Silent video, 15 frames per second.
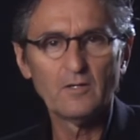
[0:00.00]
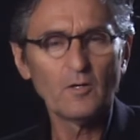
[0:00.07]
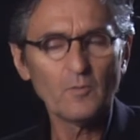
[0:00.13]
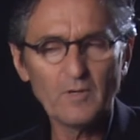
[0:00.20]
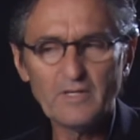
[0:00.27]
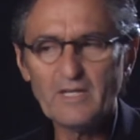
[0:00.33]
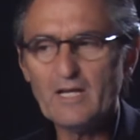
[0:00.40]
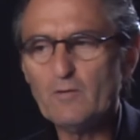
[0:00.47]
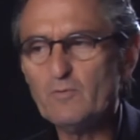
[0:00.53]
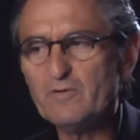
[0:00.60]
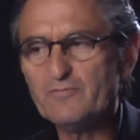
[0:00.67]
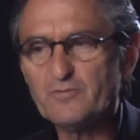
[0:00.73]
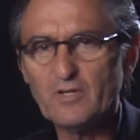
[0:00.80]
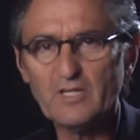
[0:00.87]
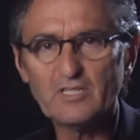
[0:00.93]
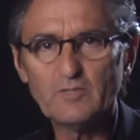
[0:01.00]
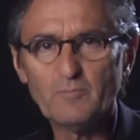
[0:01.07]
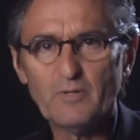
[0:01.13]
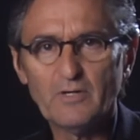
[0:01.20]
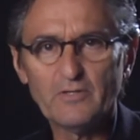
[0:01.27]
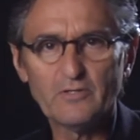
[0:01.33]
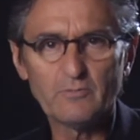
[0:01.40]
All right, now we've talked
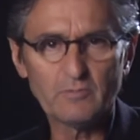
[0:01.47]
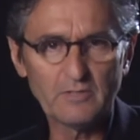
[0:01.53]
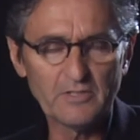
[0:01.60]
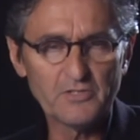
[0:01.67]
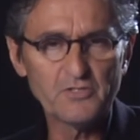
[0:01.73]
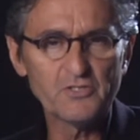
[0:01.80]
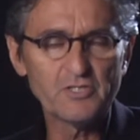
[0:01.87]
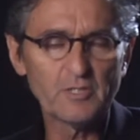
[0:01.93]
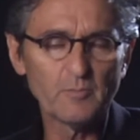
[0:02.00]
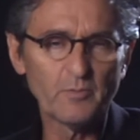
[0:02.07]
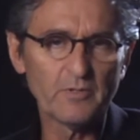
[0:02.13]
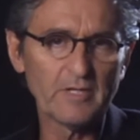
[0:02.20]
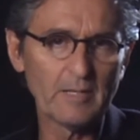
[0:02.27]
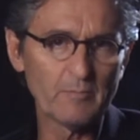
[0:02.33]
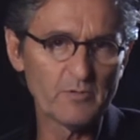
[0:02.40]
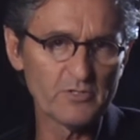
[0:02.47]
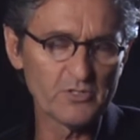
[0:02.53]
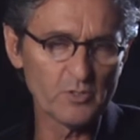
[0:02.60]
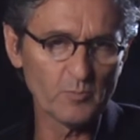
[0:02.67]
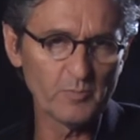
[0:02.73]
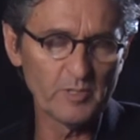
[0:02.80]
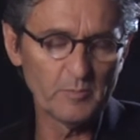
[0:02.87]
about your relationship with
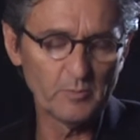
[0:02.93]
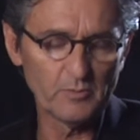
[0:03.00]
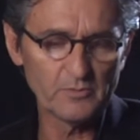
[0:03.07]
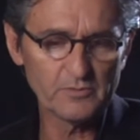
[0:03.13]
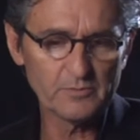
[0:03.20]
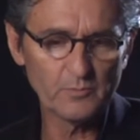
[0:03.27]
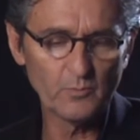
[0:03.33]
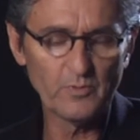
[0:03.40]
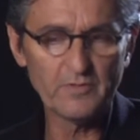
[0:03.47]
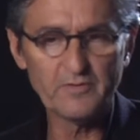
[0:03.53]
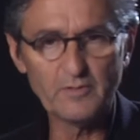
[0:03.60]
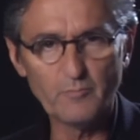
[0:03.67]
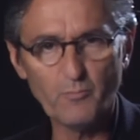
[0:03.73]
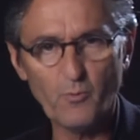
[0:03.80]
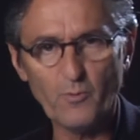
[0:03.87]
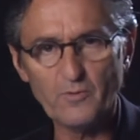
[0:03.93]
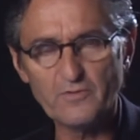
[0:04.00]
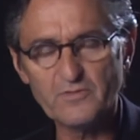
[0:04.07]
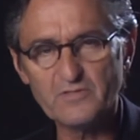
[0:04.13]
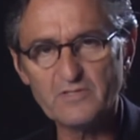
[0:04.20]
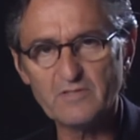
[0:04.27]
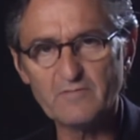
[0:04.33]
Aboriginal peoples, with the
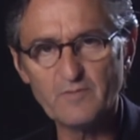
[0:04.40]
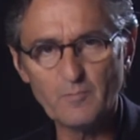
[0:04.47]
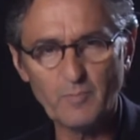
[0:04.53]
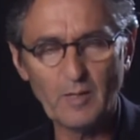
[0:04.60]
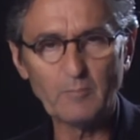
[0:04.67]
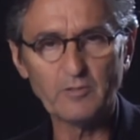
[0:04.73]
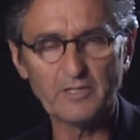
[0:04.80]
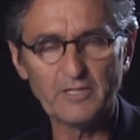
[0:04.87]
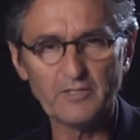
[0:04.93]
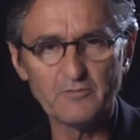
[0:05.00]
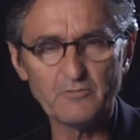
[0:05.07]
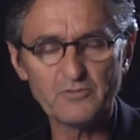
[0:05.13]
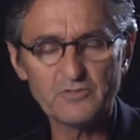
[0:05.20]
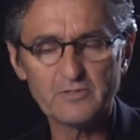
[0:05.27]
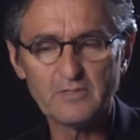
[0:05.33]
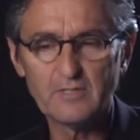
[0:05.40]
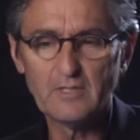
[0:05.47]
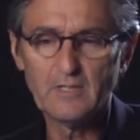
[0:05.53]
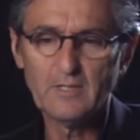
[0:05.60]
importance of the public interest,